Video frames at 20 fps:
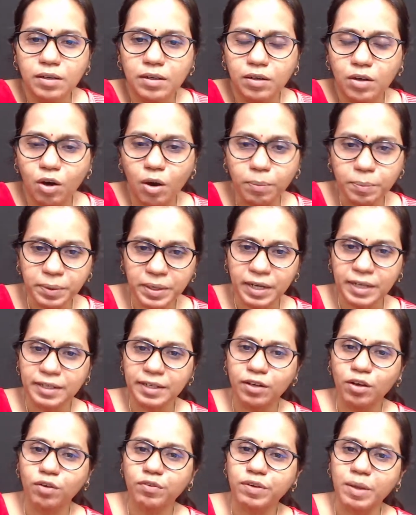
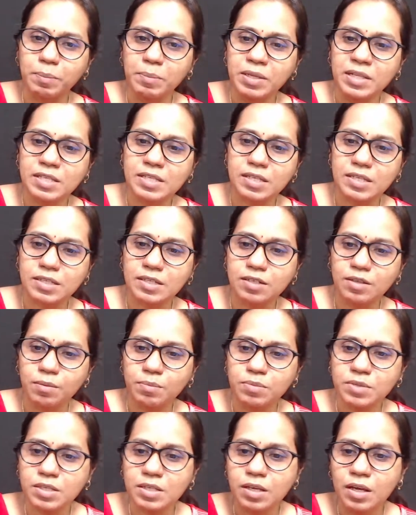operating of ML
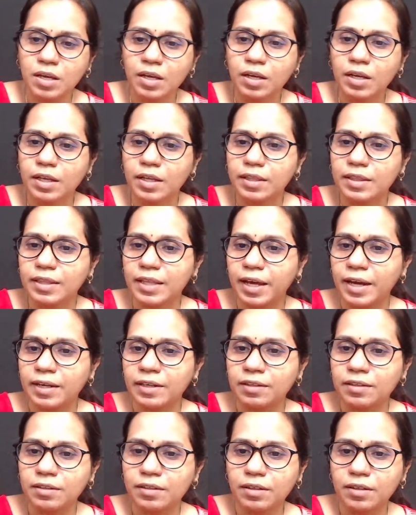systems that
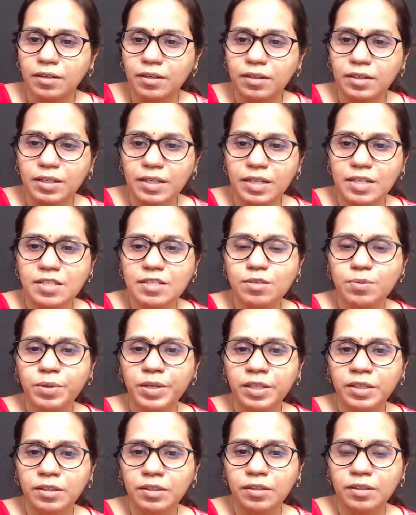deals
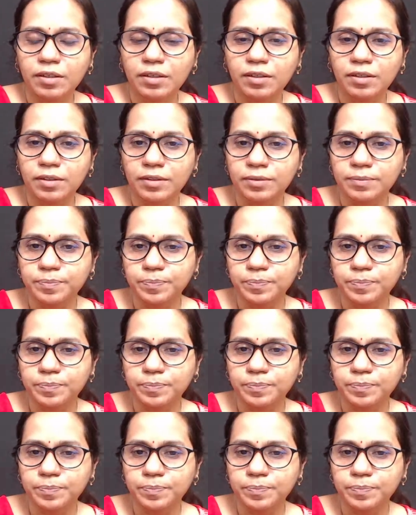with how